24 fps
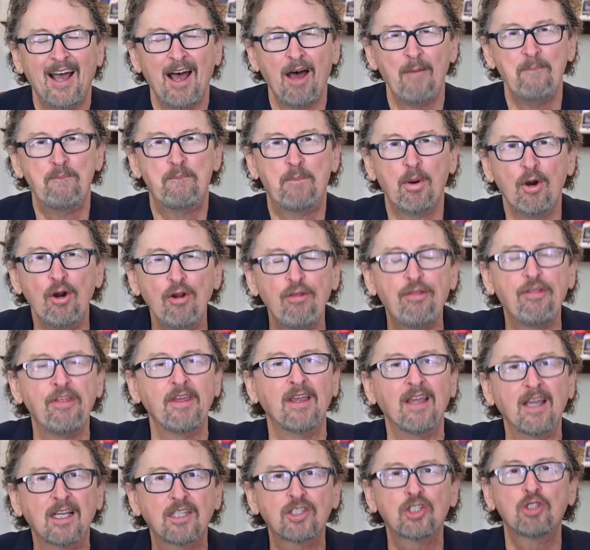a
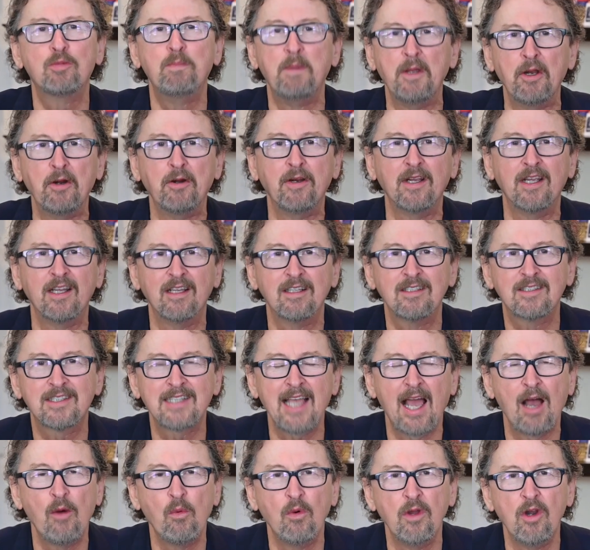birthing experience,
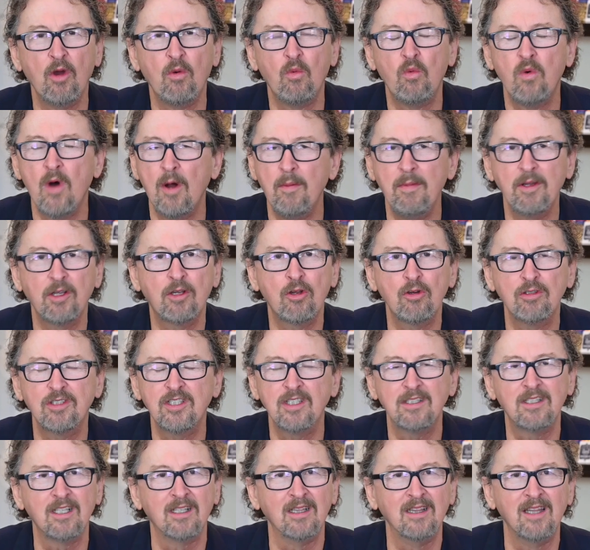how when a woman goes
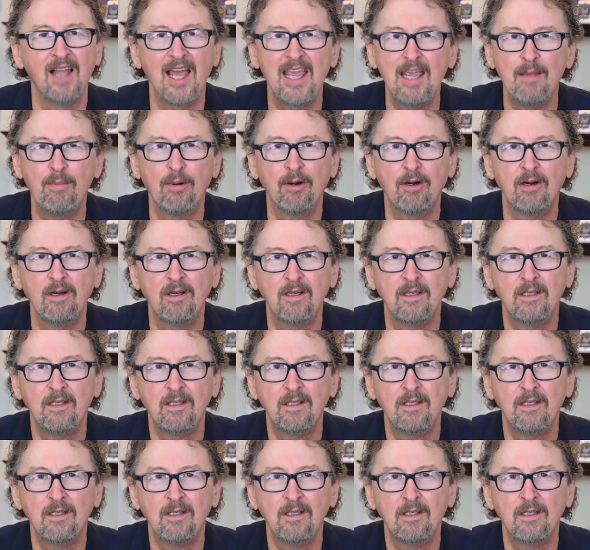into labor,